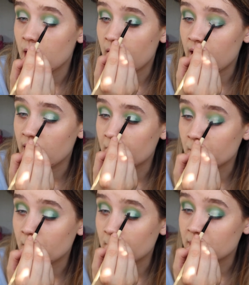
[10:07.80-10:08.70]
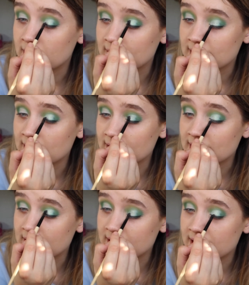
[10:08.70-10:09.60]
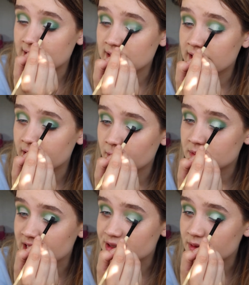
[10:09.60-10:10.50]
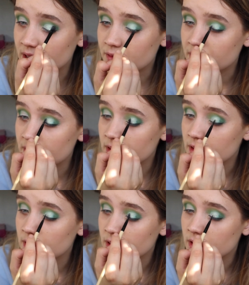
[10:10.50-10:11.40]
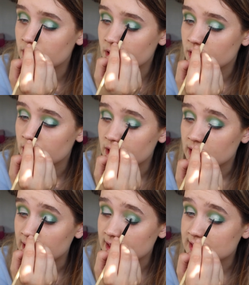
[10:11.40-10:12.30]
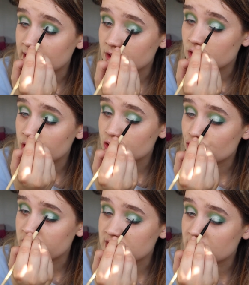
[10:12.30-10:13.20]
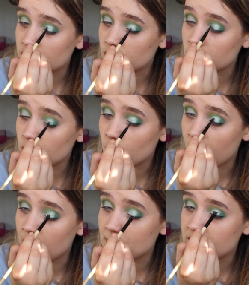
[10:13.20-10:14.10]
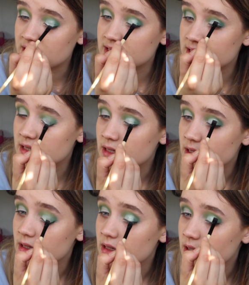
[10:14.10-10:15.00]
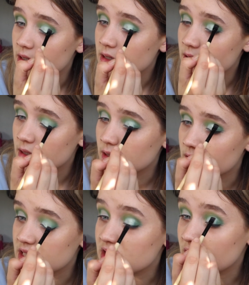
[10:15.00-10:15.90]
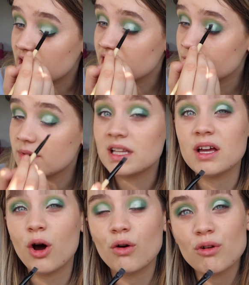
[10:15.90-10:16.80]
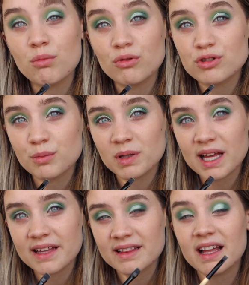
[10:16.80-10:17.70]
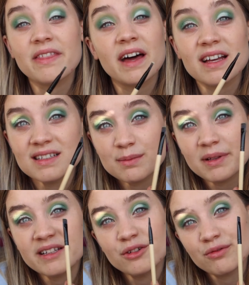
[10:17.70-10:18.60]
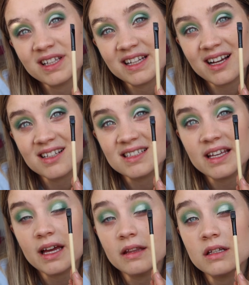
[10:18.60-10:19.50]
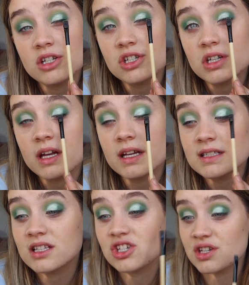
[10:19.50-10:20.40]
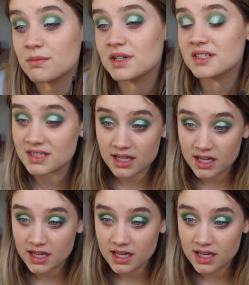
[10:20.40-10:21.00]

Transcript: I am completely obsessed with that green. Like I said, I don't use greens, and I don't know why, because it's not like they're really horrible to blend. Like, that is blended really nicely, and the shades and the shimmers